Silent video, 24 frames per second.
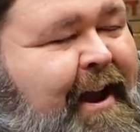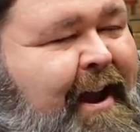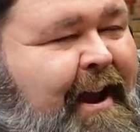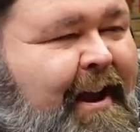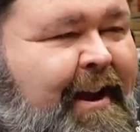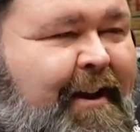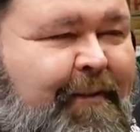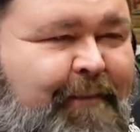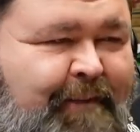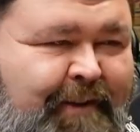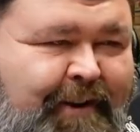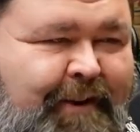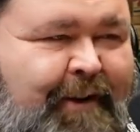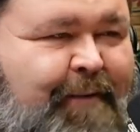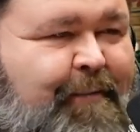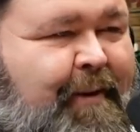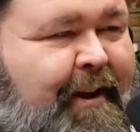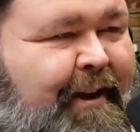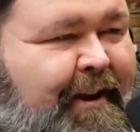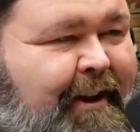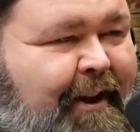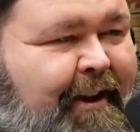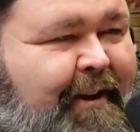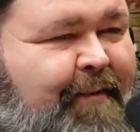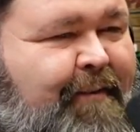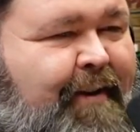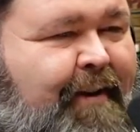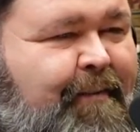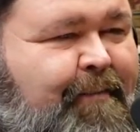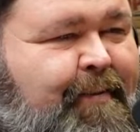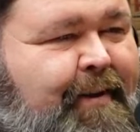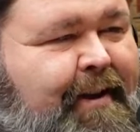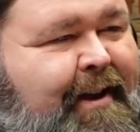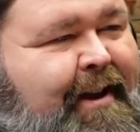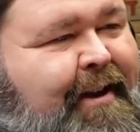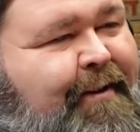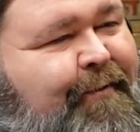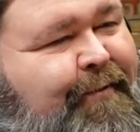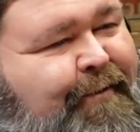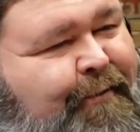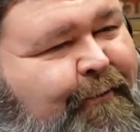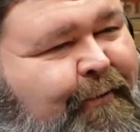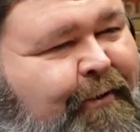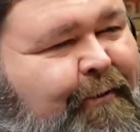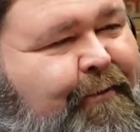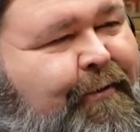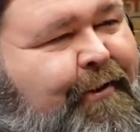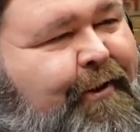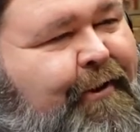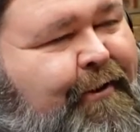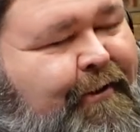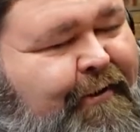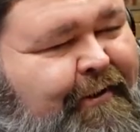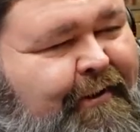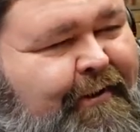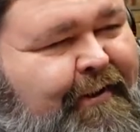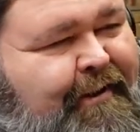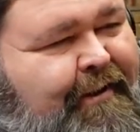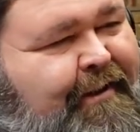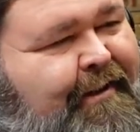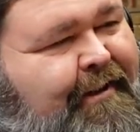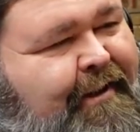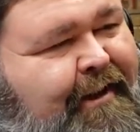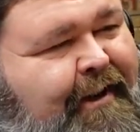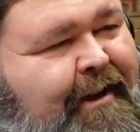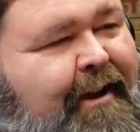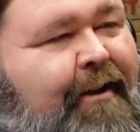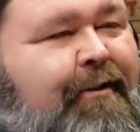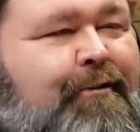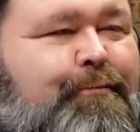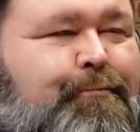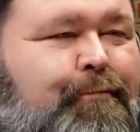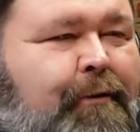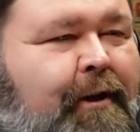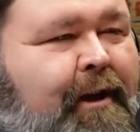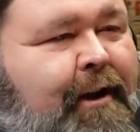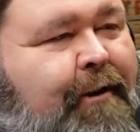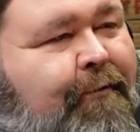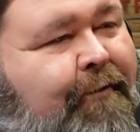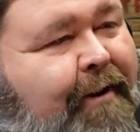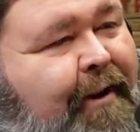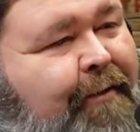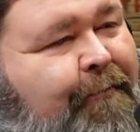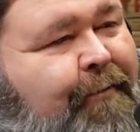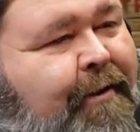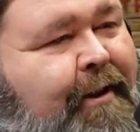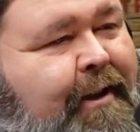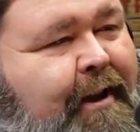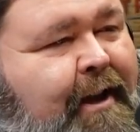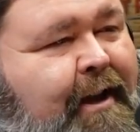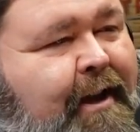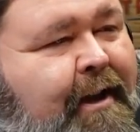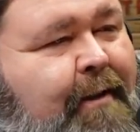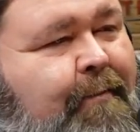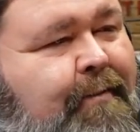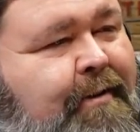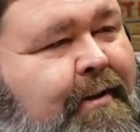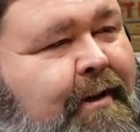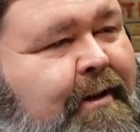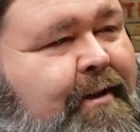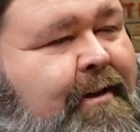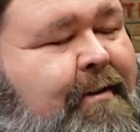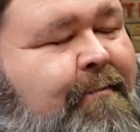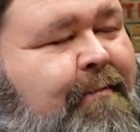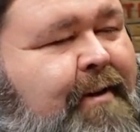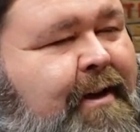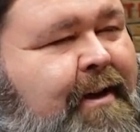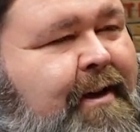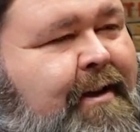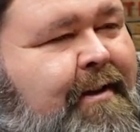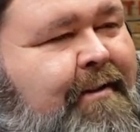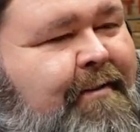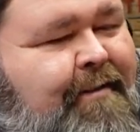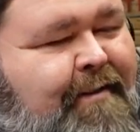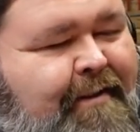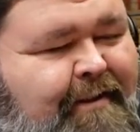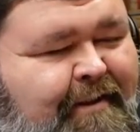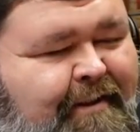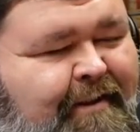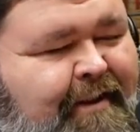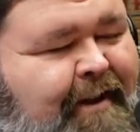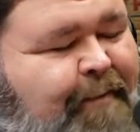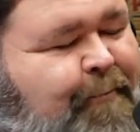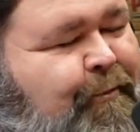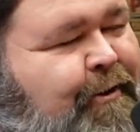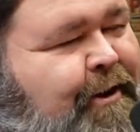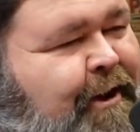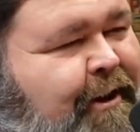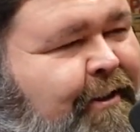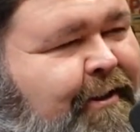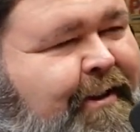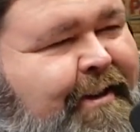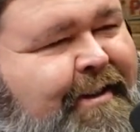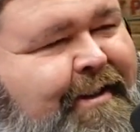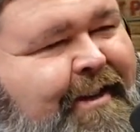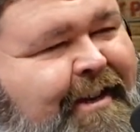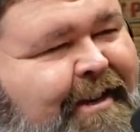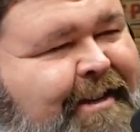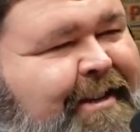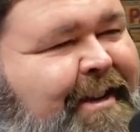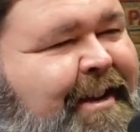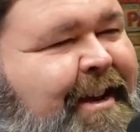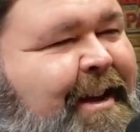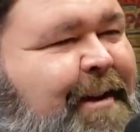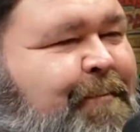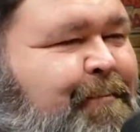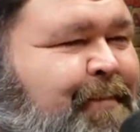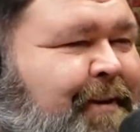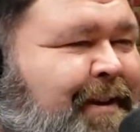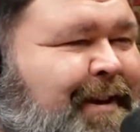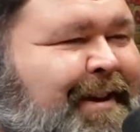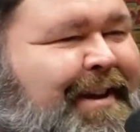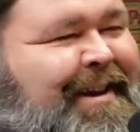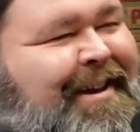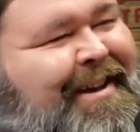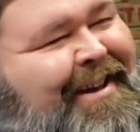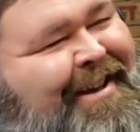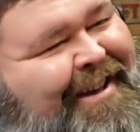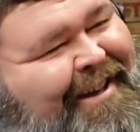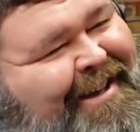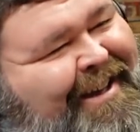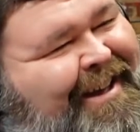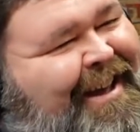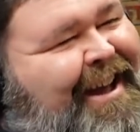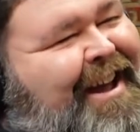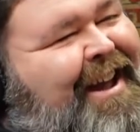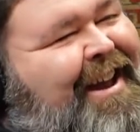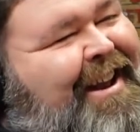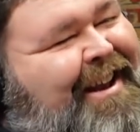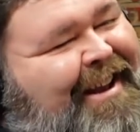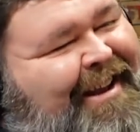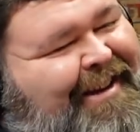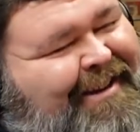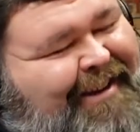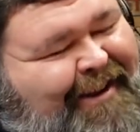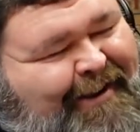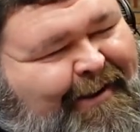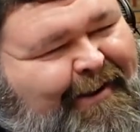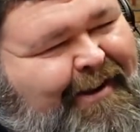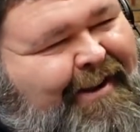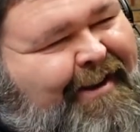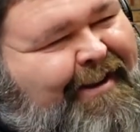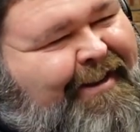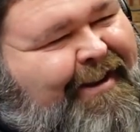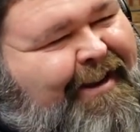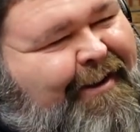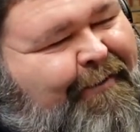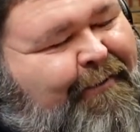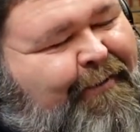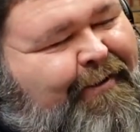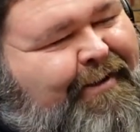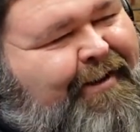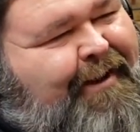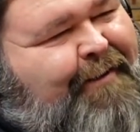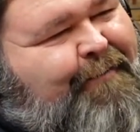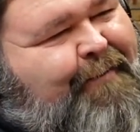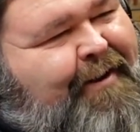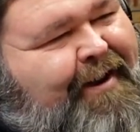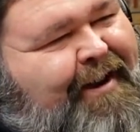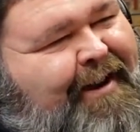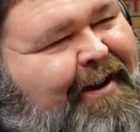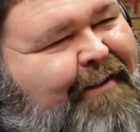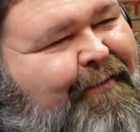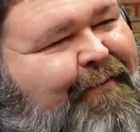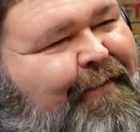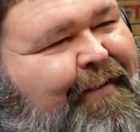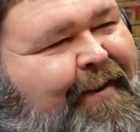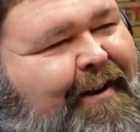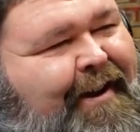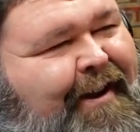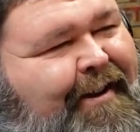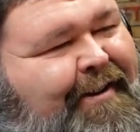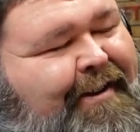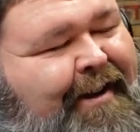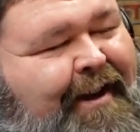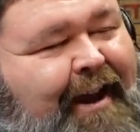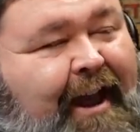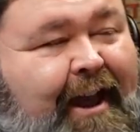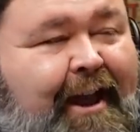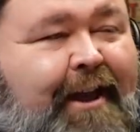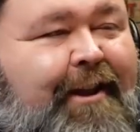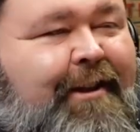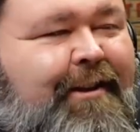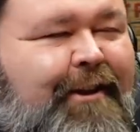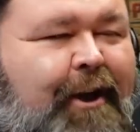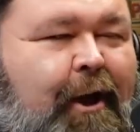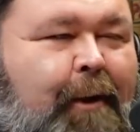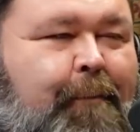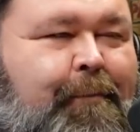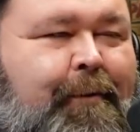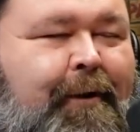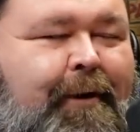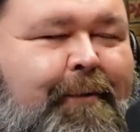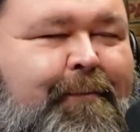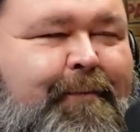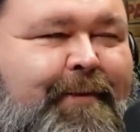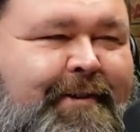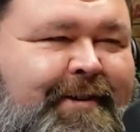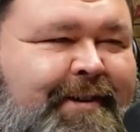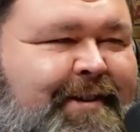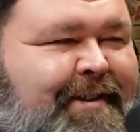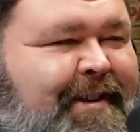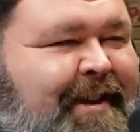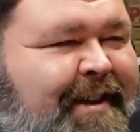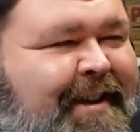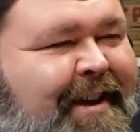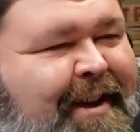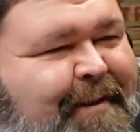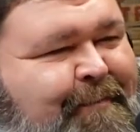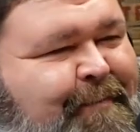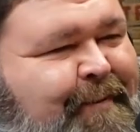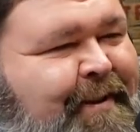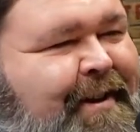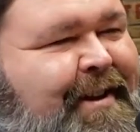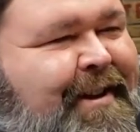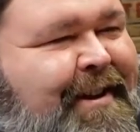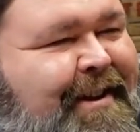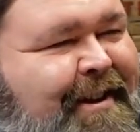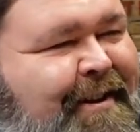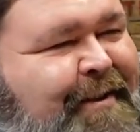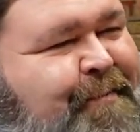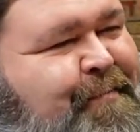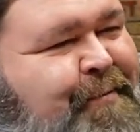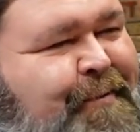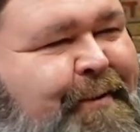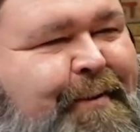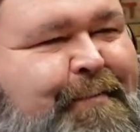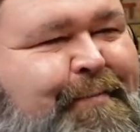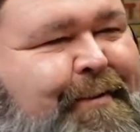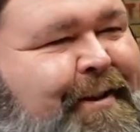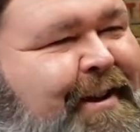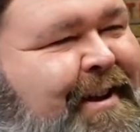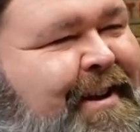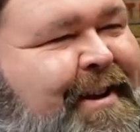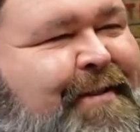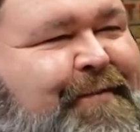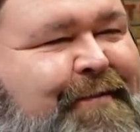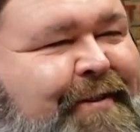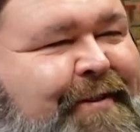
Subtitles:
And everybody called him AP. And so we were using this seed. And I was playing around with names. And I said, man, I'm going to call this season AP. And they said, what's that mean? And I was like, it's all purpose. It's like AP. You plug it in for